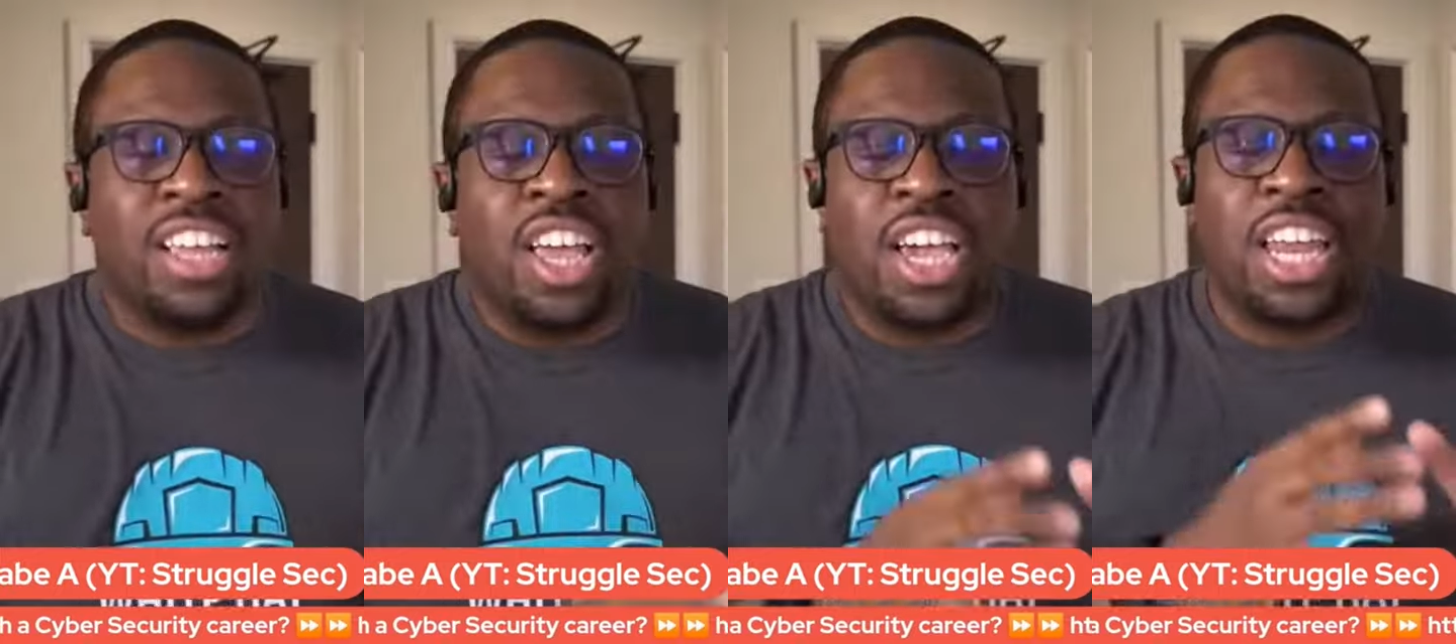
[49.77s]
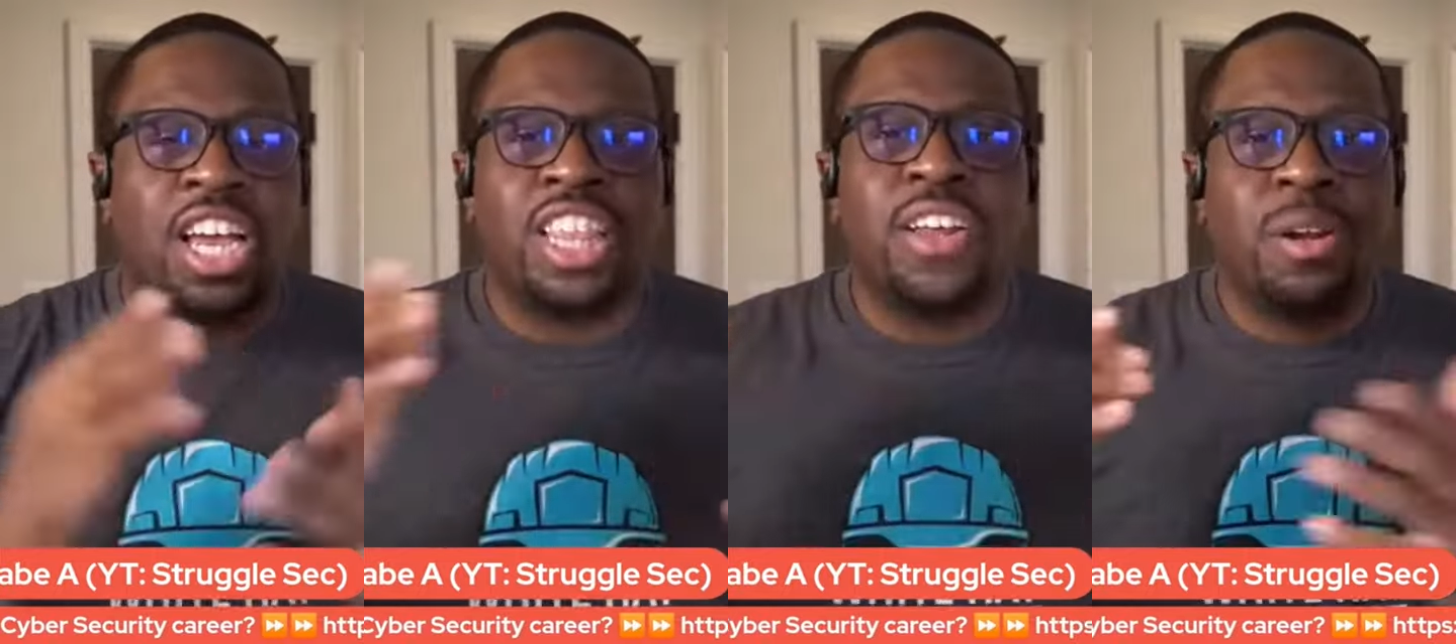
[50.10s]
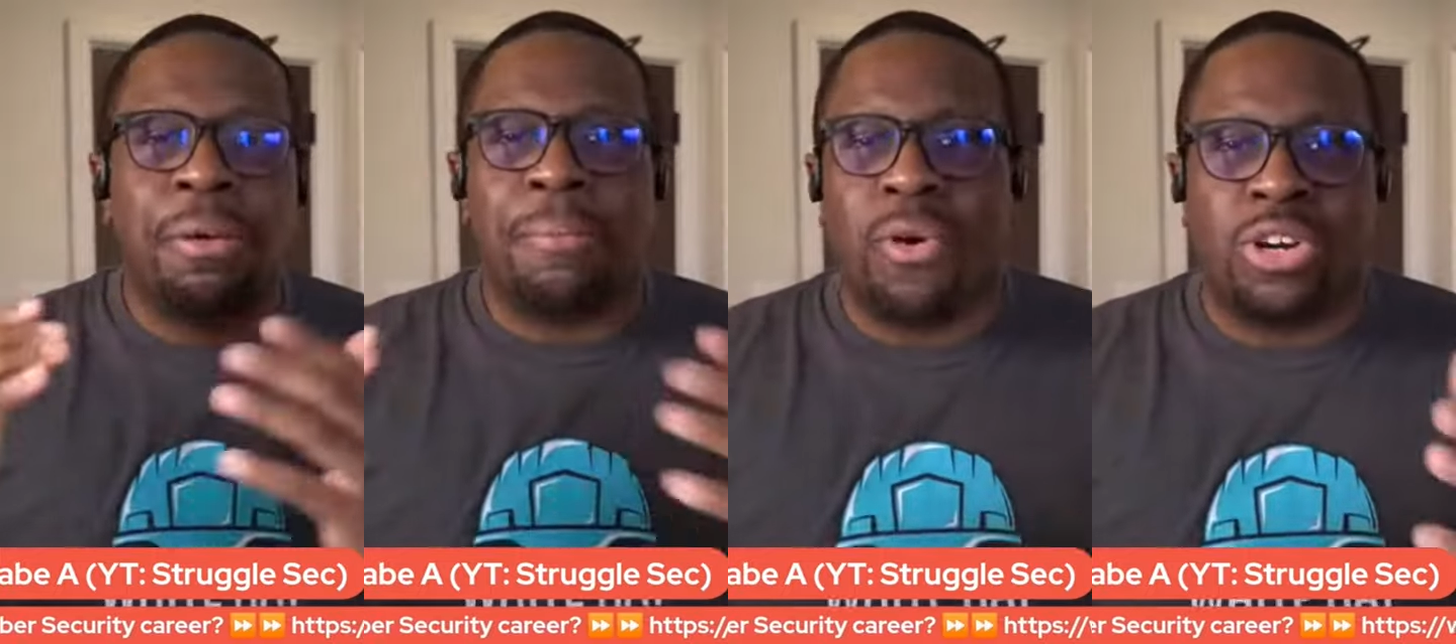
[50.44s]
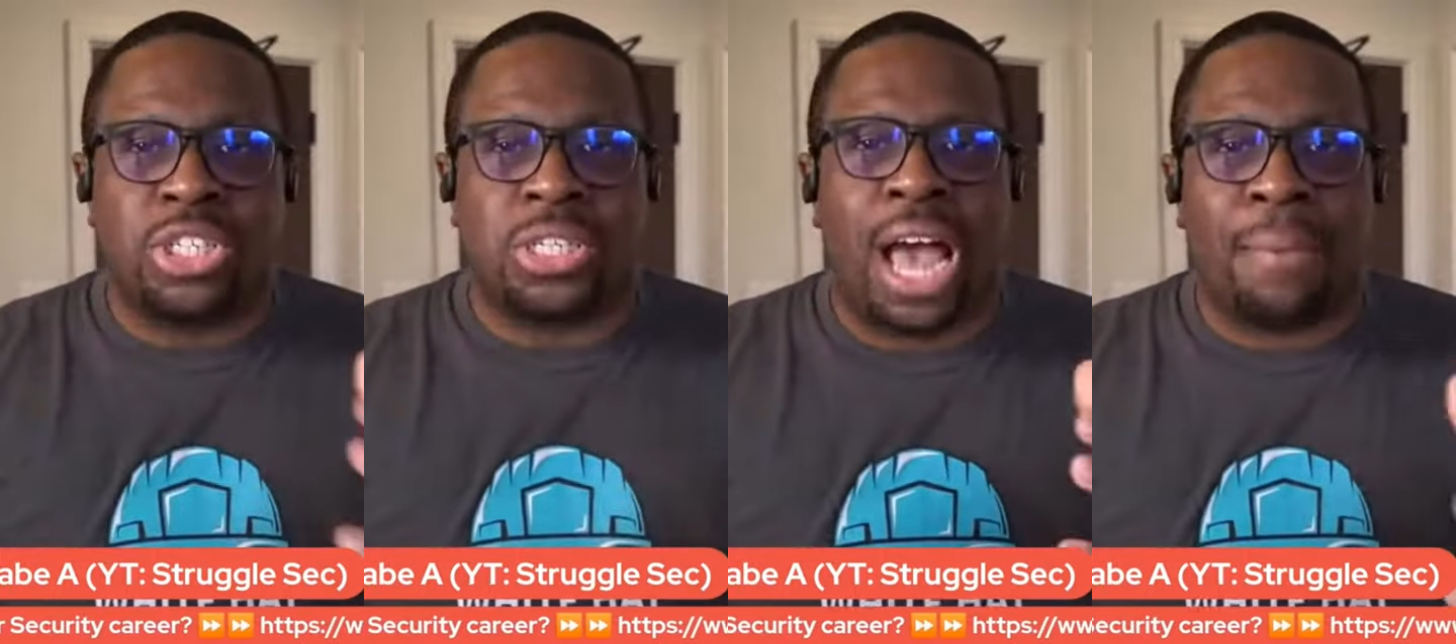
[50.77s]
getting a little bit more
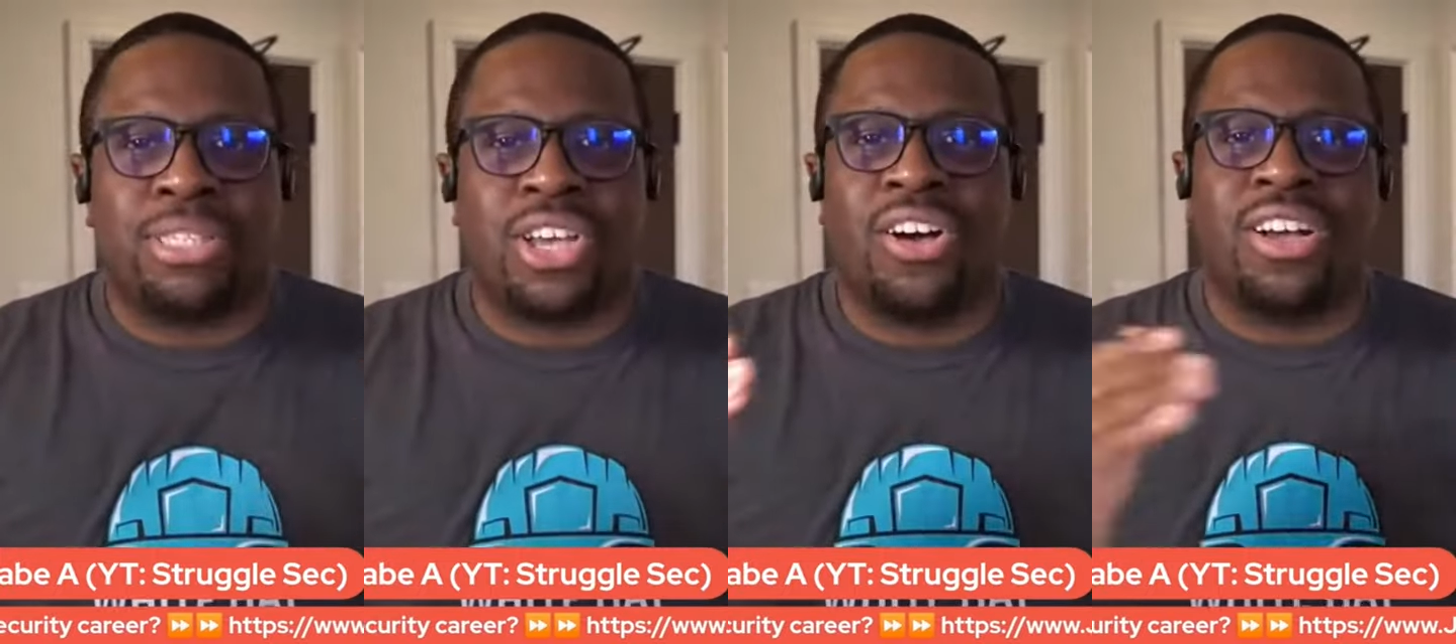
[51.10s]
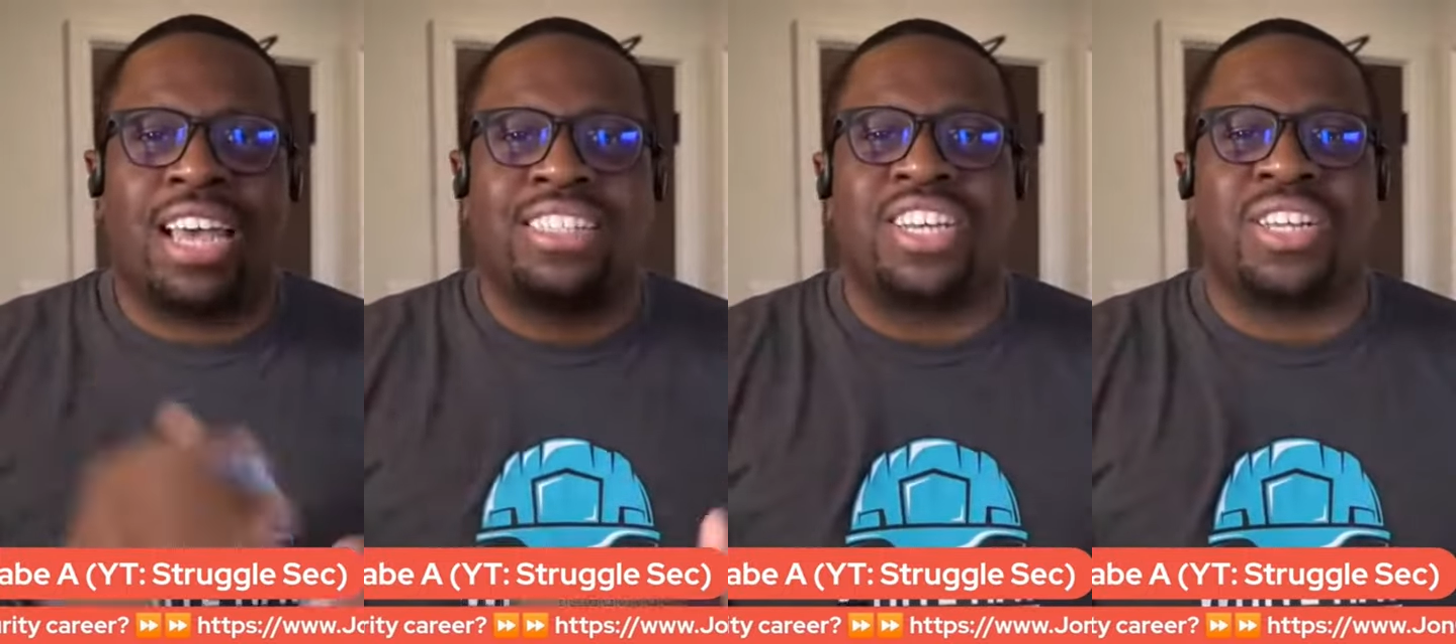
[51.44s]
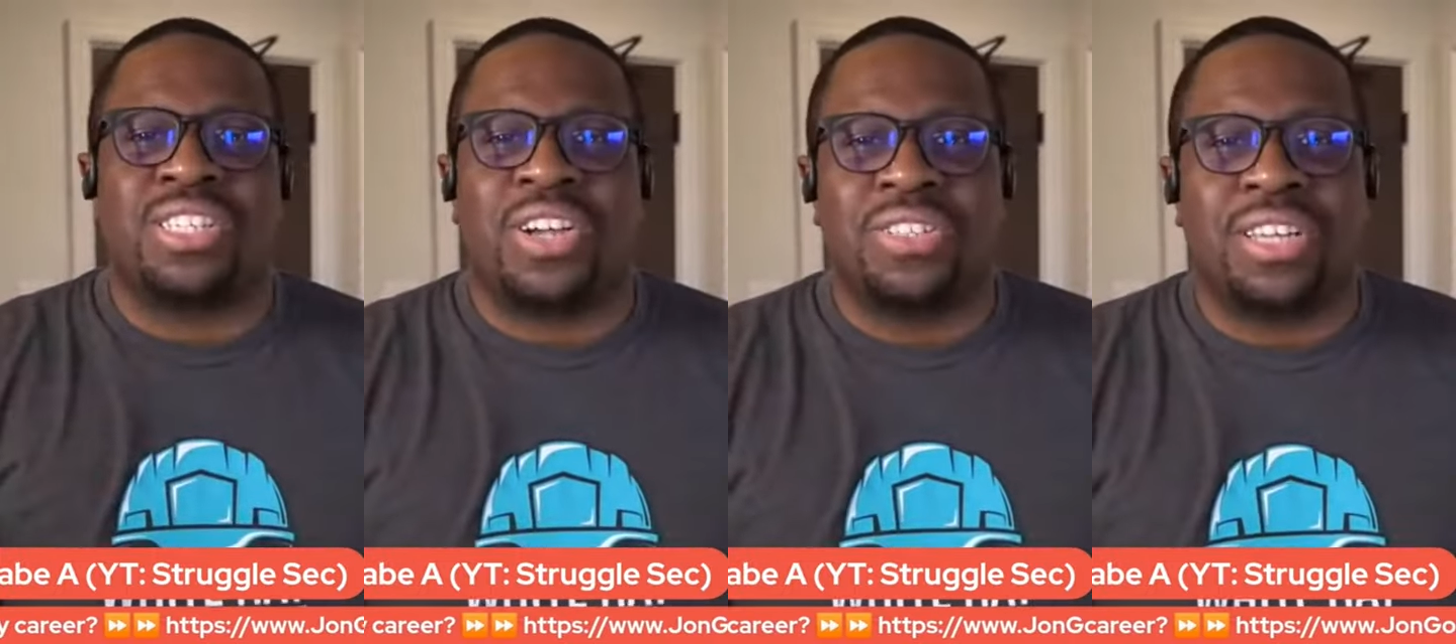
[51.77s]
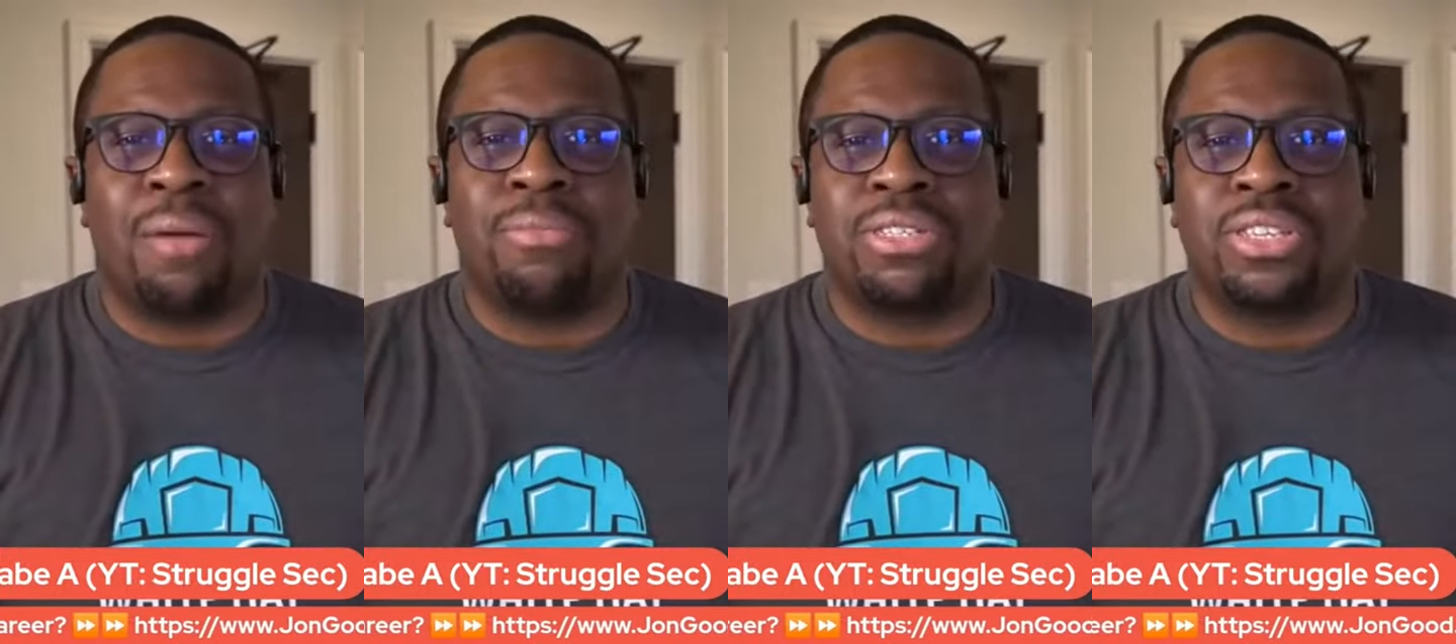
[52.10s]
shop talk as it concerns
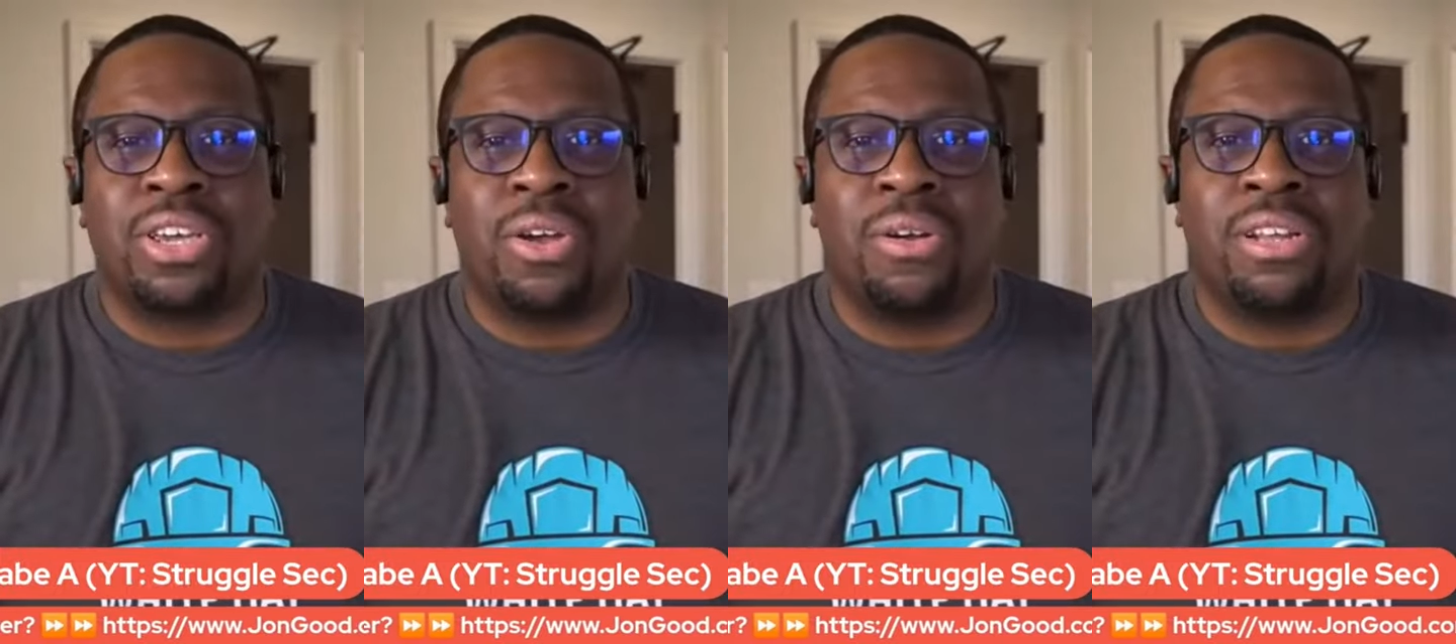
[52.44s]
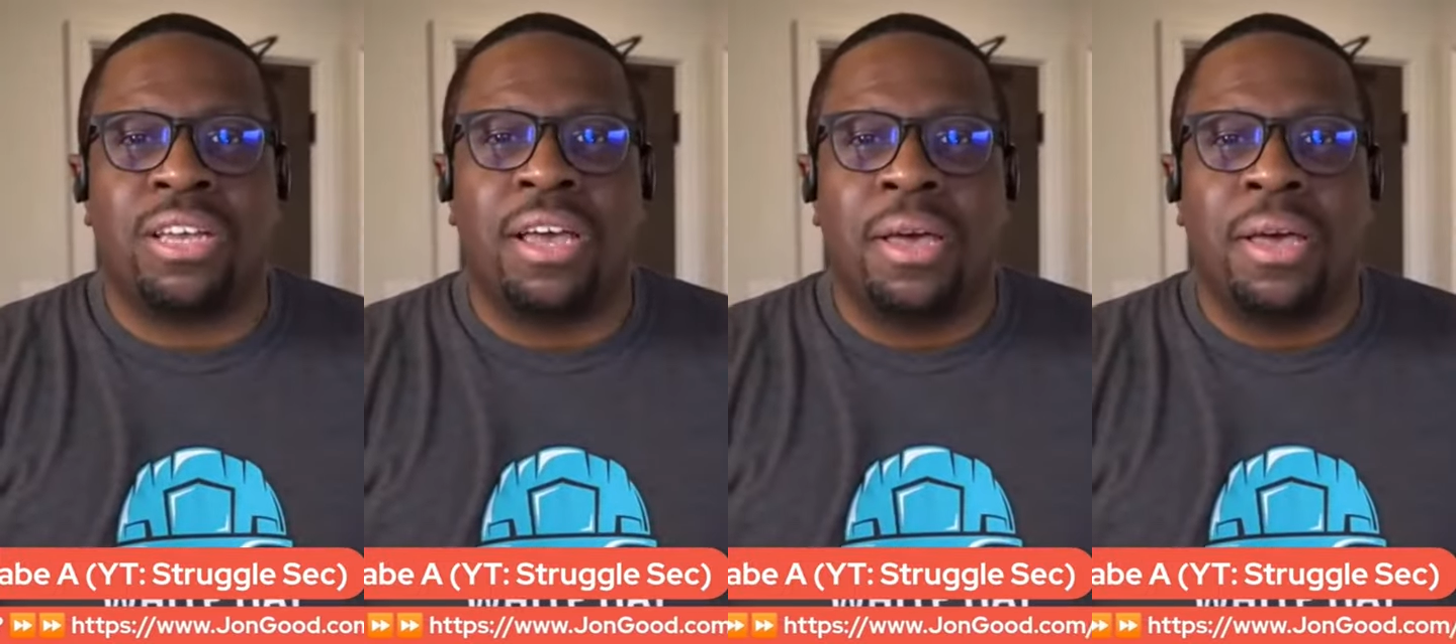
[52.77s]
cybersecurity.